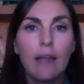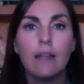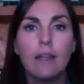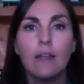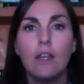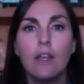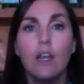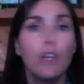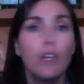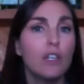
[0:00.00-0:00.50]

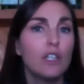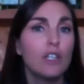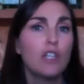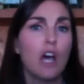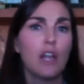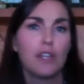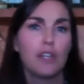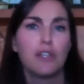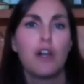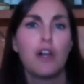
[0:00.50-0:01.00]
And the
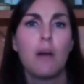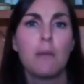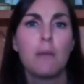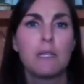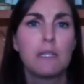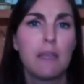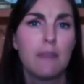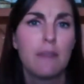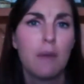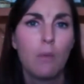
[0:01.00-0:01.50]
Dalai Lama
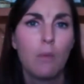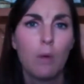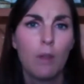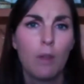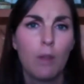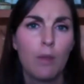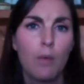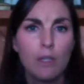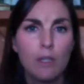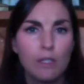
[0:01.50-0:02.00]
said that we're
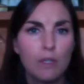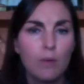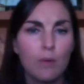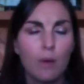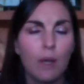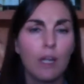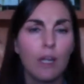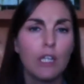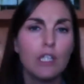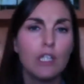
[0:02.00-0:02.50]
the ones who
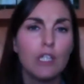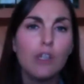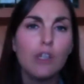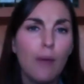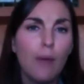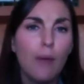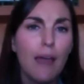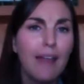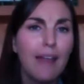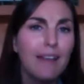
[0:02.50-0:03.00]
are going to
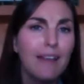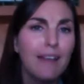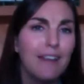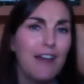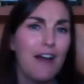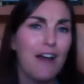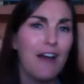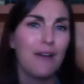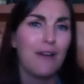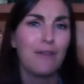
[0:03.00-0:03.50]
do it, you
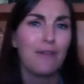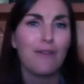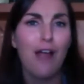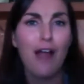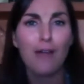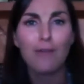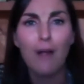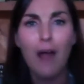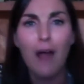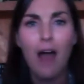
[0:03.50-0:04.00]
know, and rah
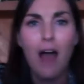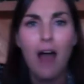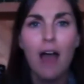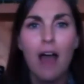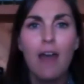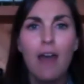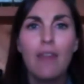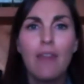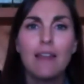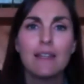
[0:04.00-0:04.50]

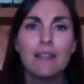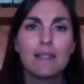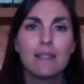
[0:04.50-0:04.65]
rah. And then it's